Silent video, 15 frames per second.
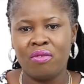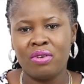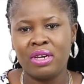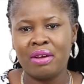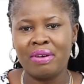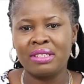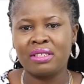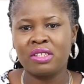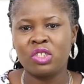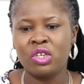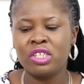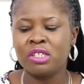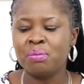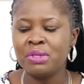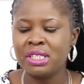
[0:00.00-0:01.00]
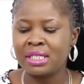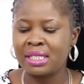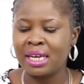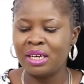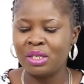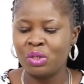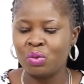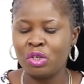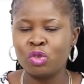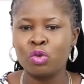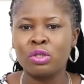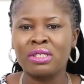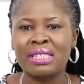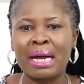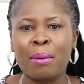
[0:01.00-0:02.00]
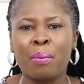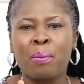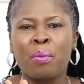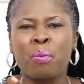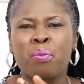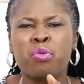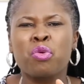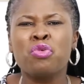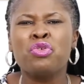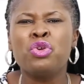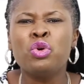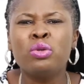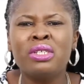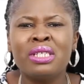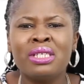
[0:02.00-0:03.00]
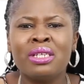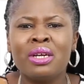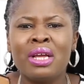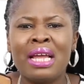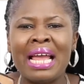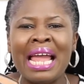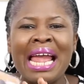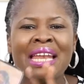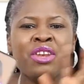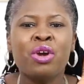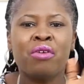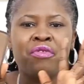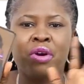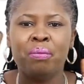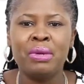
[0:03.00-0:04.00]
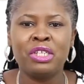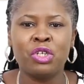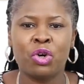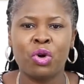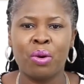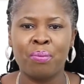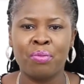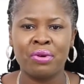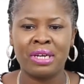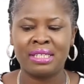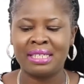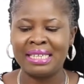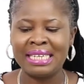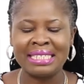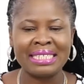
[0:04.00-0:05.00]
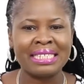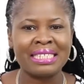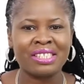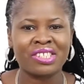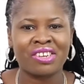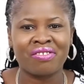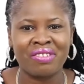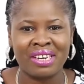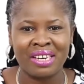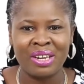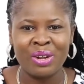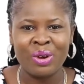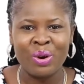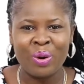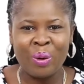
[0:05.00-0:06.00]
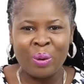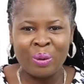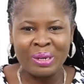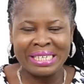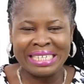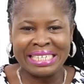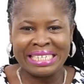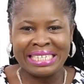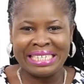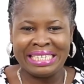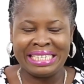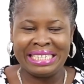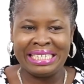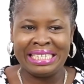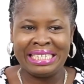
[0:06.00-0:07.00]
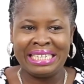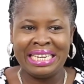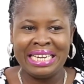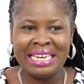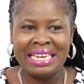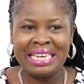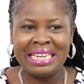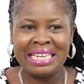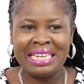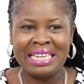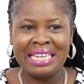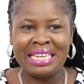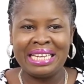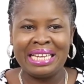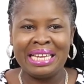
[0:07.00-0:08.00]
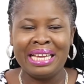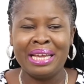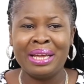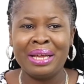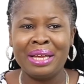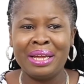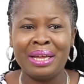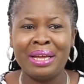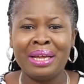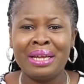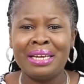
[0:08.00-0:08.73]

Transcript: diversification, it means now you want to start producing any of your major components. Let's say the screen, or the the